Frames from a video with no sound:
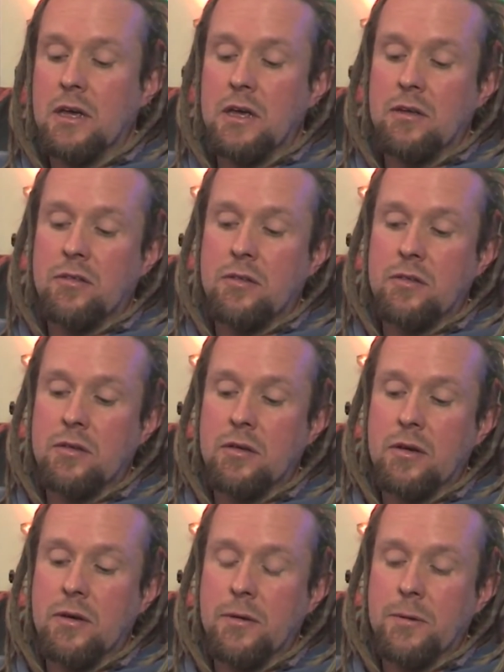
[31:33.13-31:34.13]

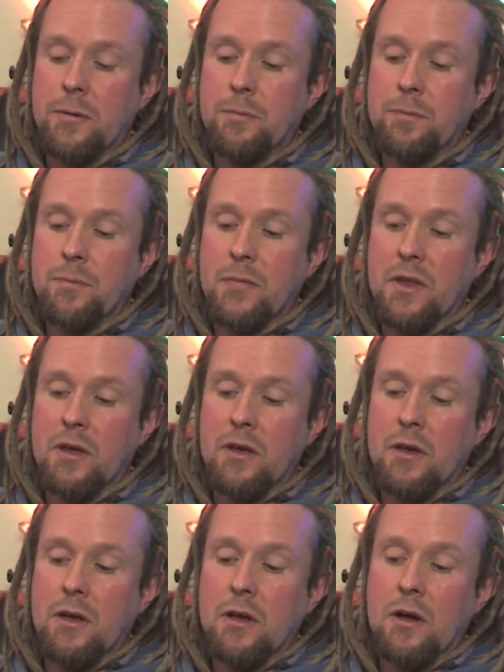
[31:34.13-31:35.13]
It's.
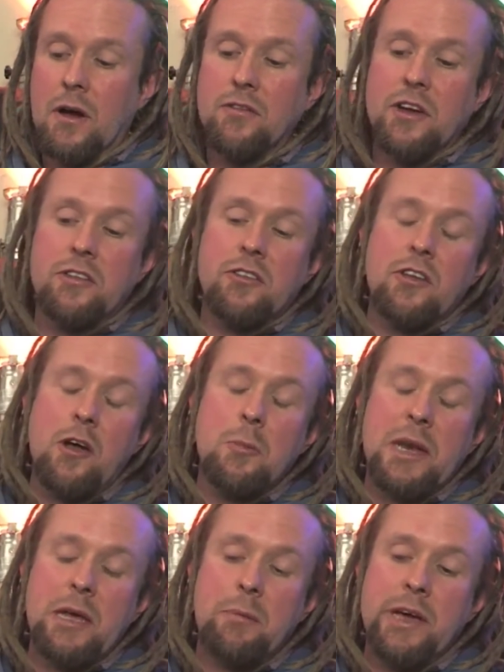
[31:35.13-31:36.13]
I've heard so
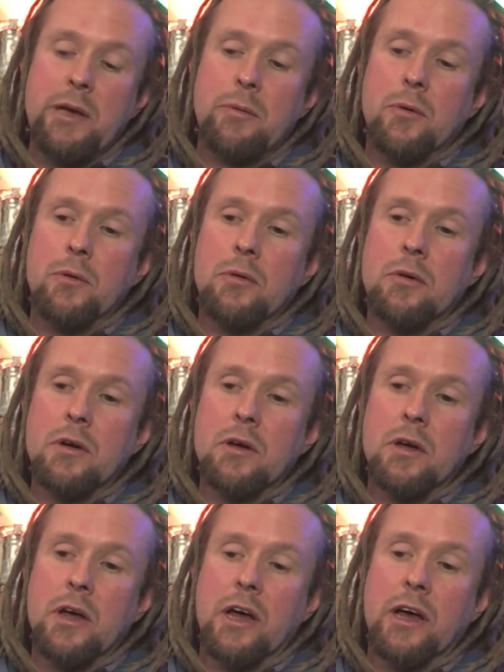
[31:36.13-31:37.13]
many people,
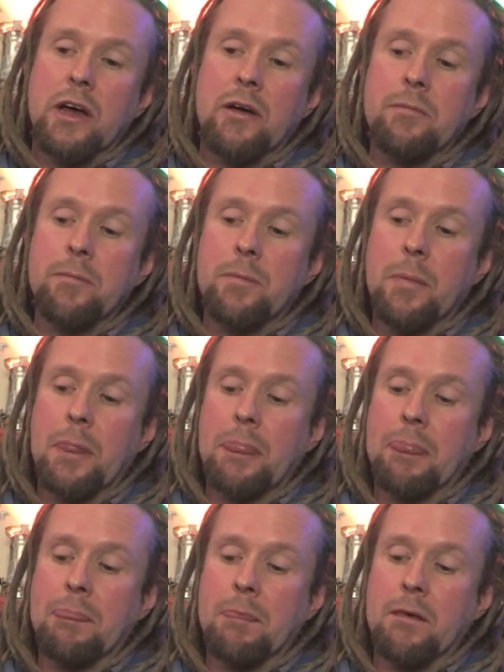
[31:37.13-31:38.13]
uh,
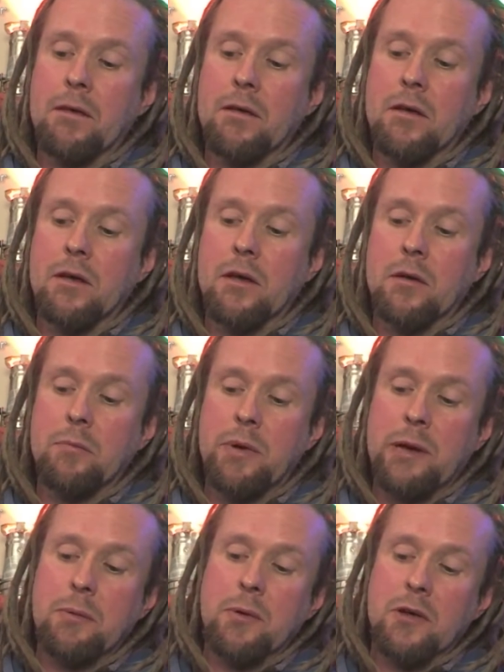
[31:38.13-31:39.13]

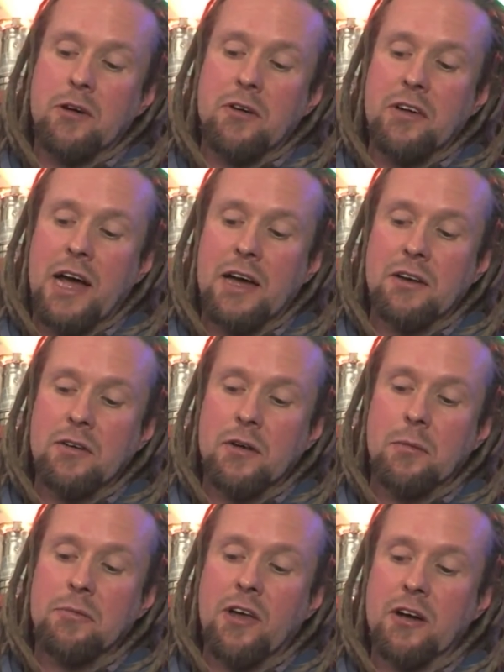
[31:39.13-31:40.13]
people that have had
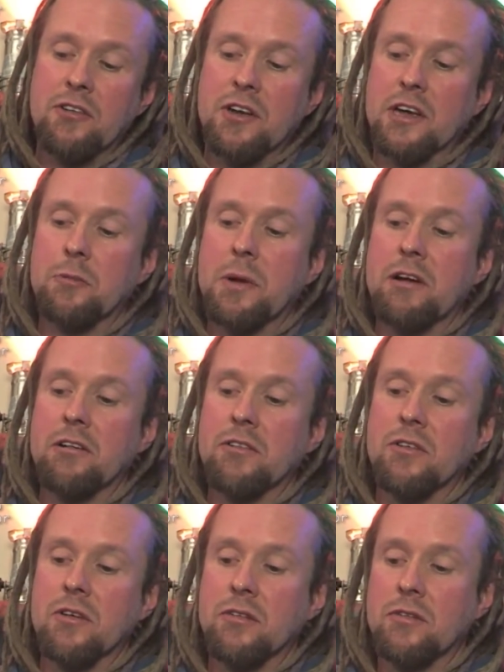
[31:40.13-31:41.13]
abduction
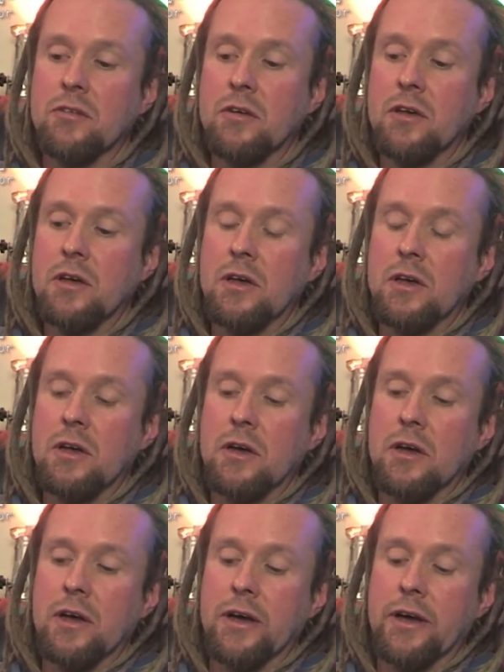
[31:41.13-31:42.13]
experiences,
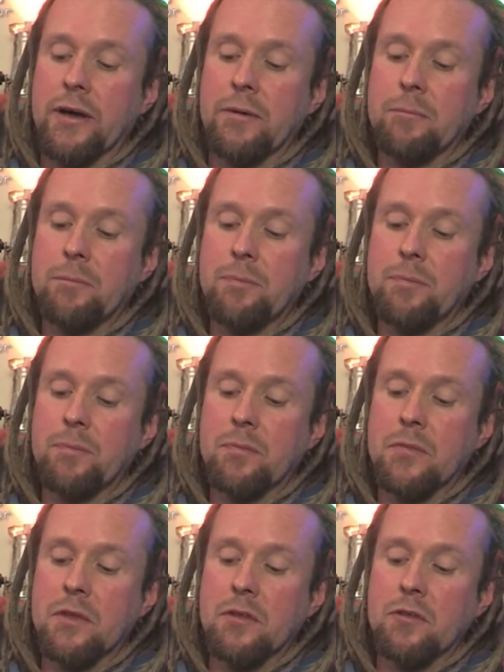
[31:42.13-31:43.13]
uh,
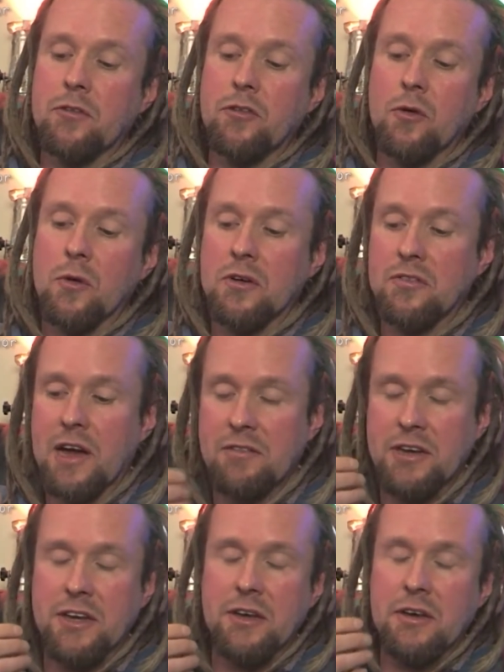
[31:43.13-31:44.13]
talk of
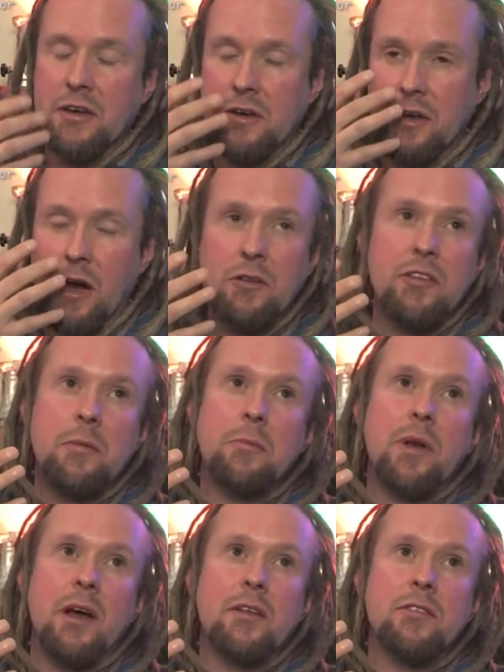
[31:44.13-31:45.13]
having nose
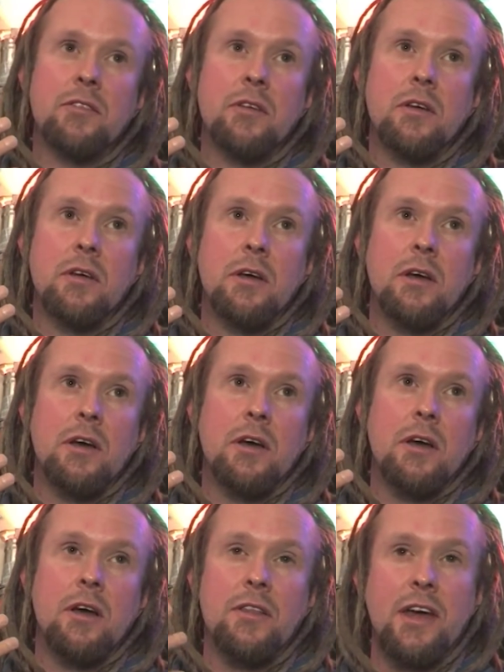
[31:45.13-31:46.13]
implants,
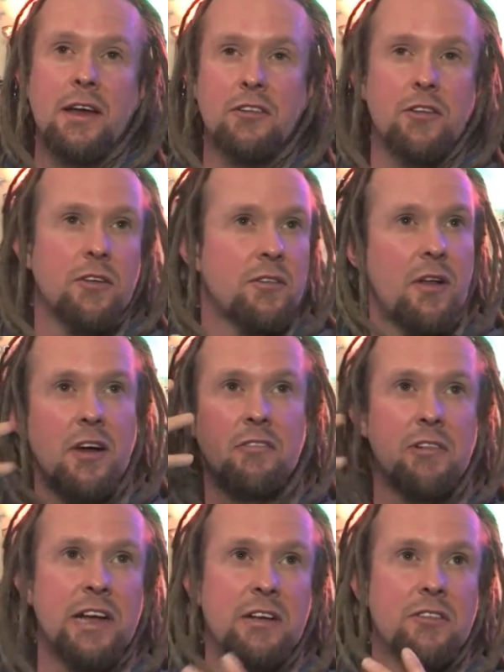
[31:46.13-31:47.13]
and that just
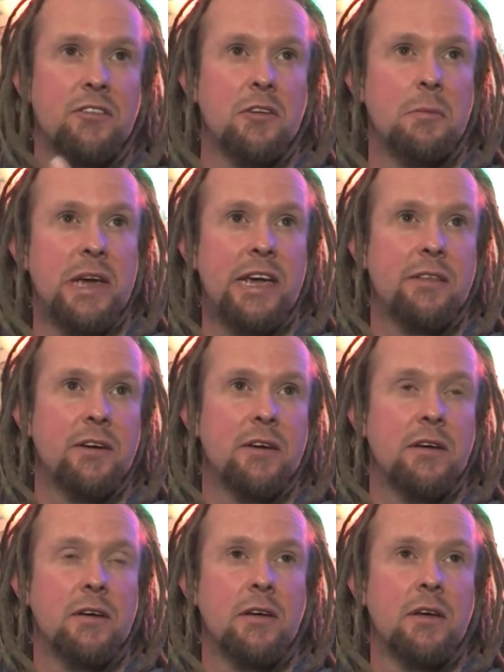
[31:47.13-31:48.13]
like rings to me
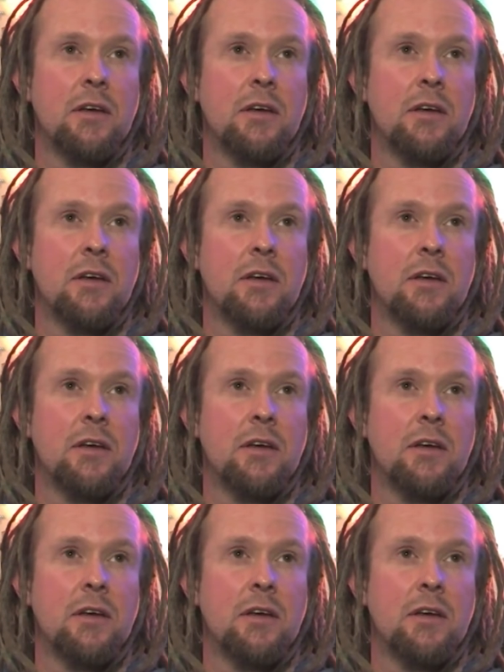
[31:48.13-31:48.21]
that